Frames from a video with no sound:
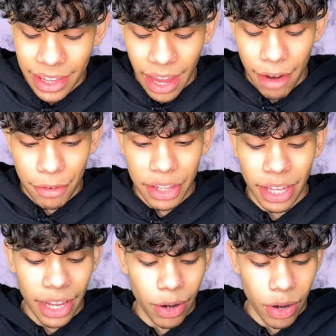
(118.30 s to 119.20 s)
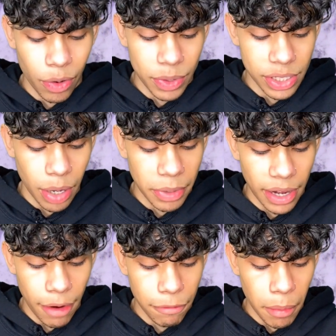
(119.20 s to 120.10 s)
Everything was coming
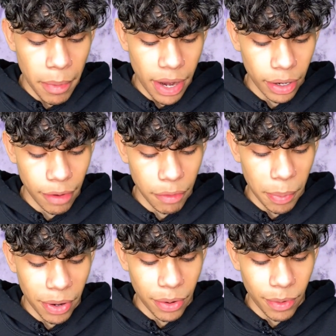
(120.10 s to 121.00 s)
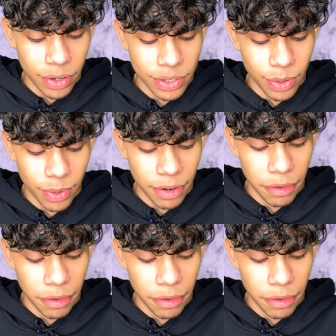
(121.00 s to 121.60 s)
out from MAC. Everybody wanted to work